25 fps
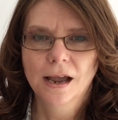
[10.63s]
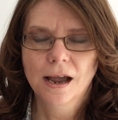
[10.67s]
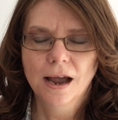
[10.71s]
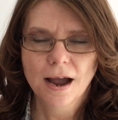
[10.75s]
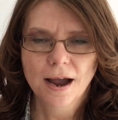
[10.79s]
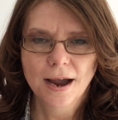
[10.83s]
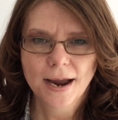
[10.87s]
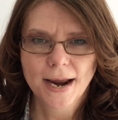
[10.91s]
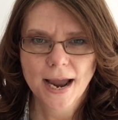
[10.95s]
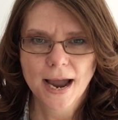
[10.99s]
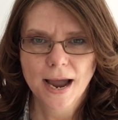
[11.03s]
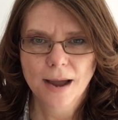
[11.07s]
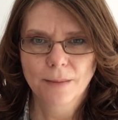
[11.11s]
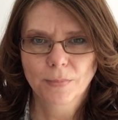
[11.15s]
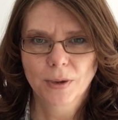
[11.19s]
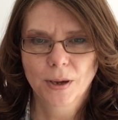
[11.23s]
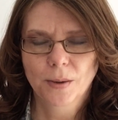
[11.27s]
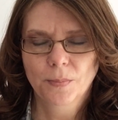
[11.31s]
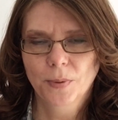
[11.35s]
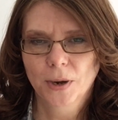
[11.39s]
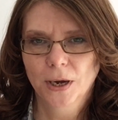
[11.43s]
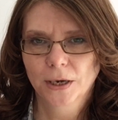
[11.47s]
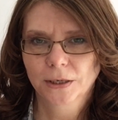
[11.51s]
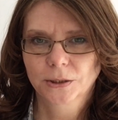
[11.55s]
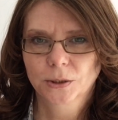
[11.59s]
I am a
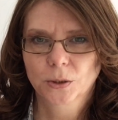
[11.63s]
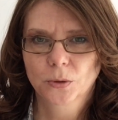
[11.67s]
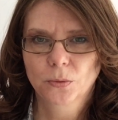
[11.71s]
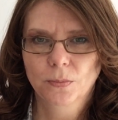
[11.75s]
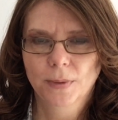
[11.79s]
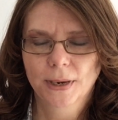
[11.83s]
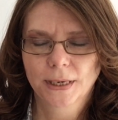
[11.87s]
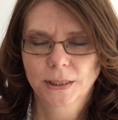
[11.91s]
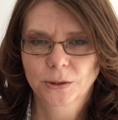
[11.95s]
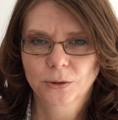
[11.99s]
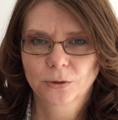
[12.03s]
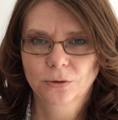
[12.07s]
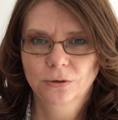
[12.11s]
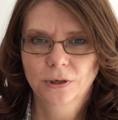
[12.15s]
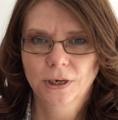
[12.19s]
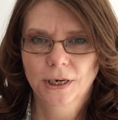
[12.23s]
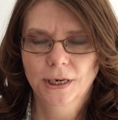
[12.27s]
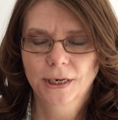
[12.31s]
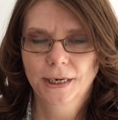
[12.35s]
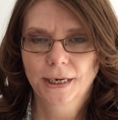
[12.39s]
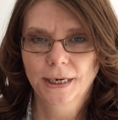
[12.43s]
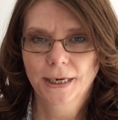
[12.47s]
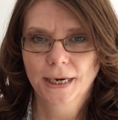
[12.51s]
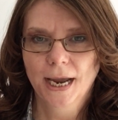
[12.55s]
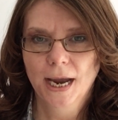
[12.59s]
personal mentor
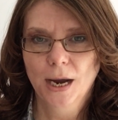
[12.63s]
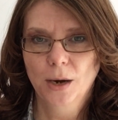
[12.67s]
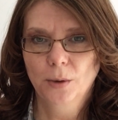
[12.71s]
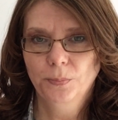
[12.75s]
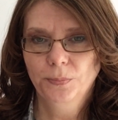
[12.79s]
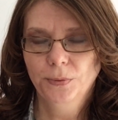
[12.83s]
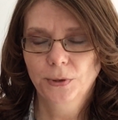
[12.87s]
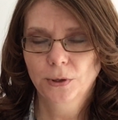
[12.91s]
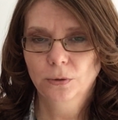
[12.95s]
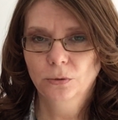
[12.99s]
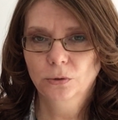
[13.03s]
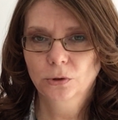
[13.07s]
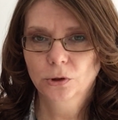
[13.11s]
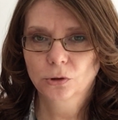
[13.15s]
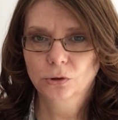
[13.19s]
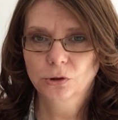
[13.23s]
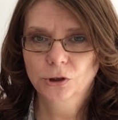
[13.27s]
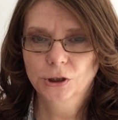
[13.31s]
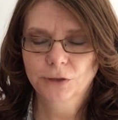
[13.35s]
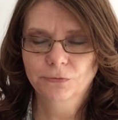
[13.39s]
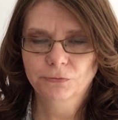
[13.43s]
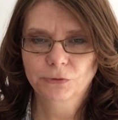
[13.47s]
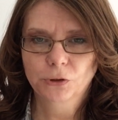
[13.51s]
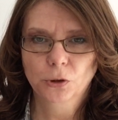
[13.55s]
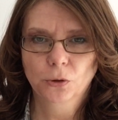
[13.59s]
and can help you to
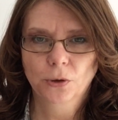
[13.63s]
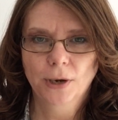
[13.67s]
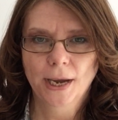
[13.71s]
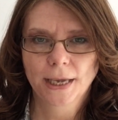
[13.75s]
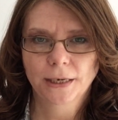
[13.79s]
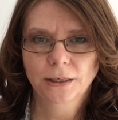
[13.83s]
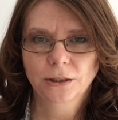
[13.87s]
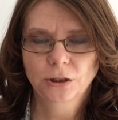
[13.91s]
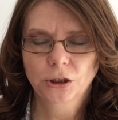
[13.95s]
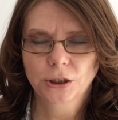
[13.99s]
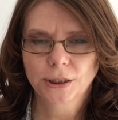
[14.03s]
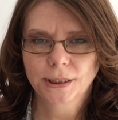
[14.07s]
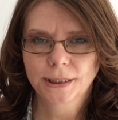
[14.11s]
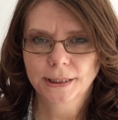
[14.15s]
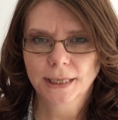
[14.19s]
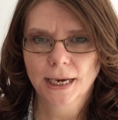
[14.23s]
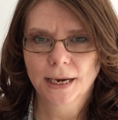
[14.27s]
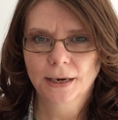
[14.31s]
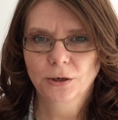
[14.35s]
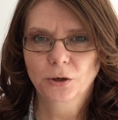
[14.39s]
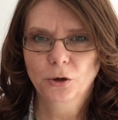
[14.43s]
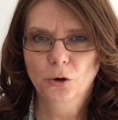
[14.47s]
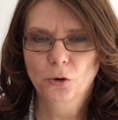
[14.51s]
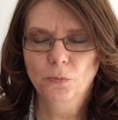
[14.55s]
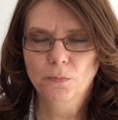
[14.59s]
shift your energies
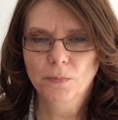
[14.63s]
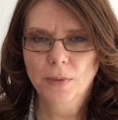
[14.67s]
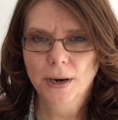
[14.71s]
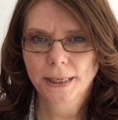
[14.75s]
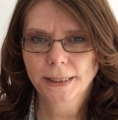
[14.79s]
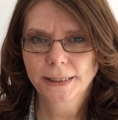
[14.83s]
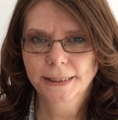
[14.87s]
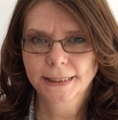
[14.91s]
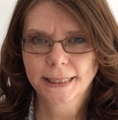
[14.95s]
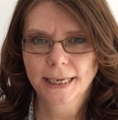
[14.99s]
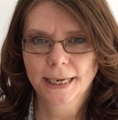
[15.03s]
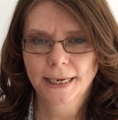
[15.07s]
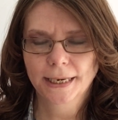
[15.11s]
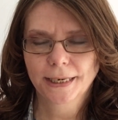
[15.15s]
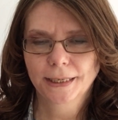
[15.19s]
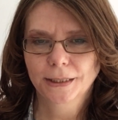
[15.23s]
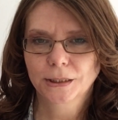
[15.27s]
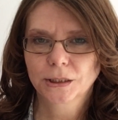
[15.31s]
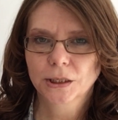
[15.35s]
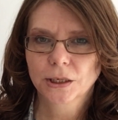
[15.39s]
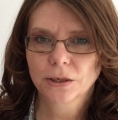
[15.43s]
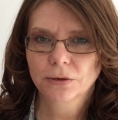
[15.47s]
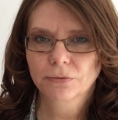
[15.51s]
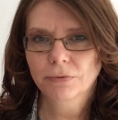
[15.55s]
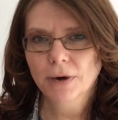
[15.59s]
and your mindset
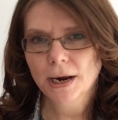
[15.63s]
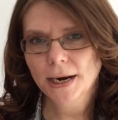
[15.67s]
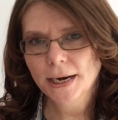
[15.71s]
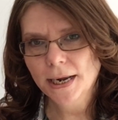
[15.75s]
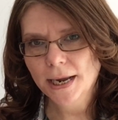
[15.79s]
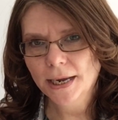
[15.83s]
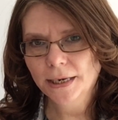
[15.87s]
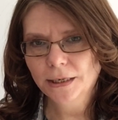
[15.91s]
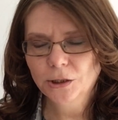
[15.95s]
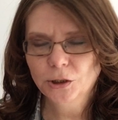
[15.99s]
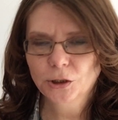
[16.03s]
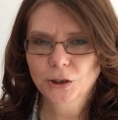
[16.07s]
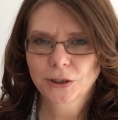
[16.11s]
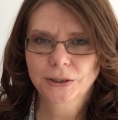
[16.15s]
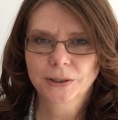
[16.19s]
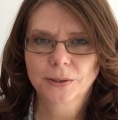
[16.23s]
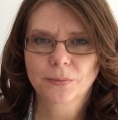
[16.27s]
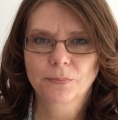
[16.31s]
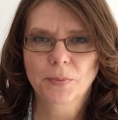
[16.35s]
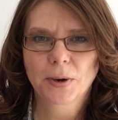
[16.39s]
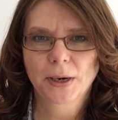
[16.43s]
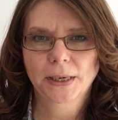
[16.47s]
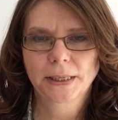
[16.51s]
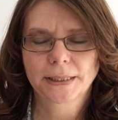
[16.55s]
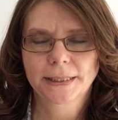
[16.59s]
into the right energies
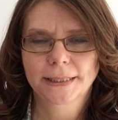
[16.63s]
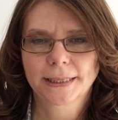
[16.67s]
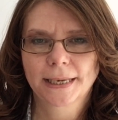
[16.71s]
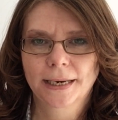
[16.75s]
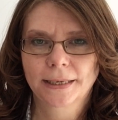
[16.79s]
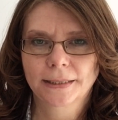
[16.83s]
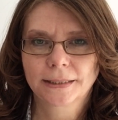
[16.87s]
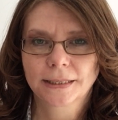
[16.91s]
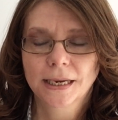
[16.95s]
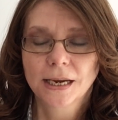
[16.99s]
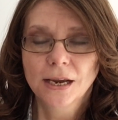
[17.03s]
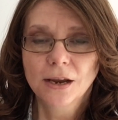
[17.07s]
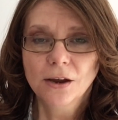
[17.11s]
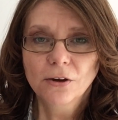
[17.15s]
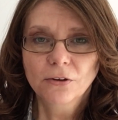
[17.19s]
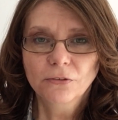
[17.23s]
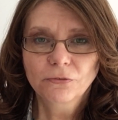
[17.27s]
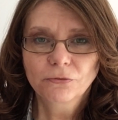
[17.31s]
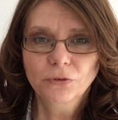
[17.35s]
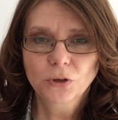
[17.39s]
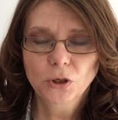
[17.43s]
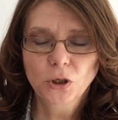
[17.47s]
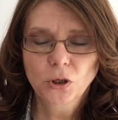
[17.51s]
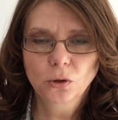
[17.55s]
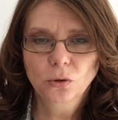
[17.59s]
and mindset
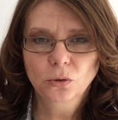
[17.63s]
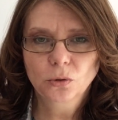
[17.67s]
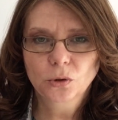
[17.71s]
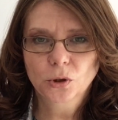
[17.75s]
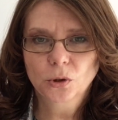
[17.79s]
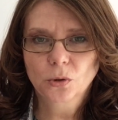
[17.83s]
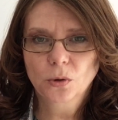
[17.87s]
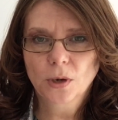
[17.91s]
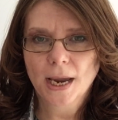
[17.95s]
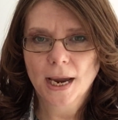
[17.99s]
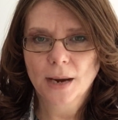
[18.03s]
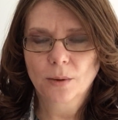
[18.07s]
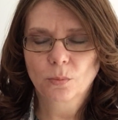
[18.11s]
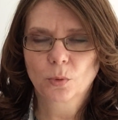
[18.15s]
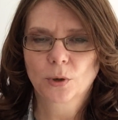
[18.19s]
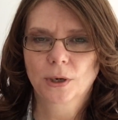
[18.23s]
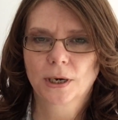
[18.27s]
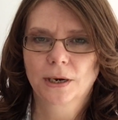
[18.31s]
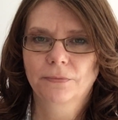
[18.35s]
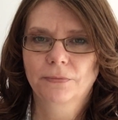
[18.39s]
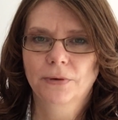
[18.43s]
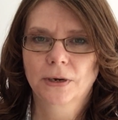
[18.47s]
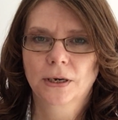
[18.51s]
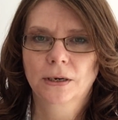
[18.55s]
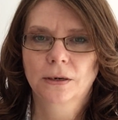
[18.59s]
for you to get
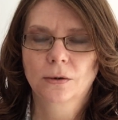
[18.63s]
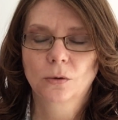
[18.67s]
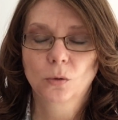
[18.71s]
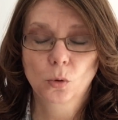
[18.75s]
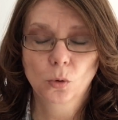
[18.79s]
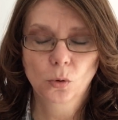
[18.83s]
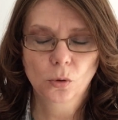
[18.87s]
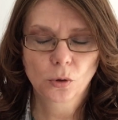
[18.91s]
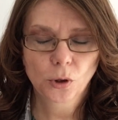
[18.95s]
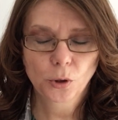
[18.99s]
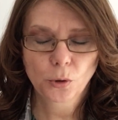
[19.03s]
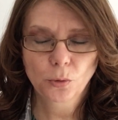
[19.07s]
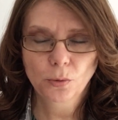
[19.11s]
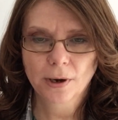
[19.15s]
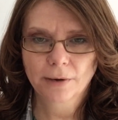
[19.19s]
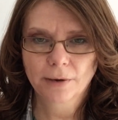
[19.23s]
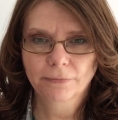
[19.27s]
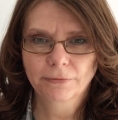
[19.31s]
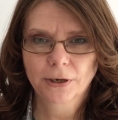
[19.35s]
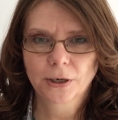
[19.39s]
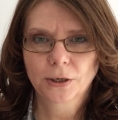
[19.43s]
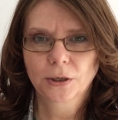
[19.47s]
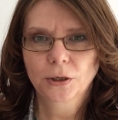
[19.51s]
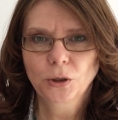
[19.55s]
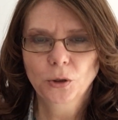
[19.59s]
whatever or
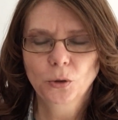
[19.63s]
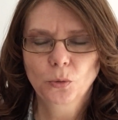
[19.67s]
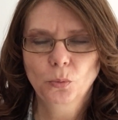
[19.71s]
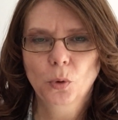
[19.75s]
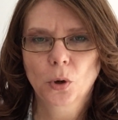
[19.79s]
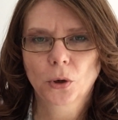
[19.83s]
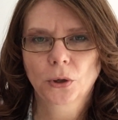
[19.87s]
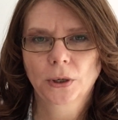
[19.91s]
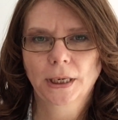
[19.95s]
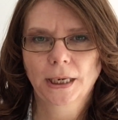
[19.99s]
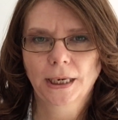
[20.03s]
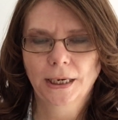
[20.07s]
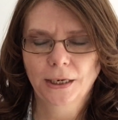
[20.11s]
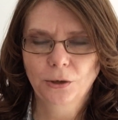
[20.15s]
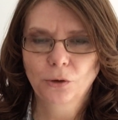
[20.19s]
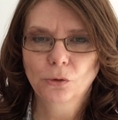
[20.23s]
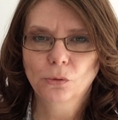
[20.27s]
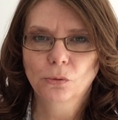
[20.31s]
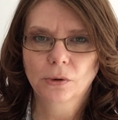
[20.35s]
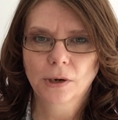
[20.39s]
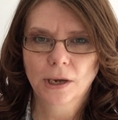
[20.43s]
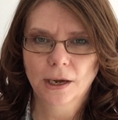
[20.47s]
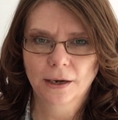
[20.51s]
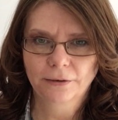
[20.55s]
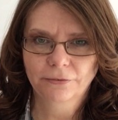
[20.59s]
whoever you want in your
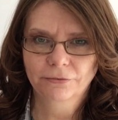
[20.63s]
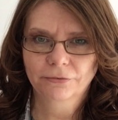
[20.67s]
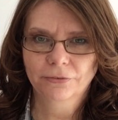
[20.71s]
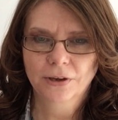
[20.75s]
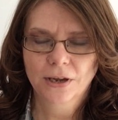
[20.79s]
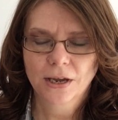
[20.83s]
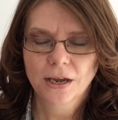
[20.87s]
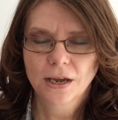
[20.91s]
life.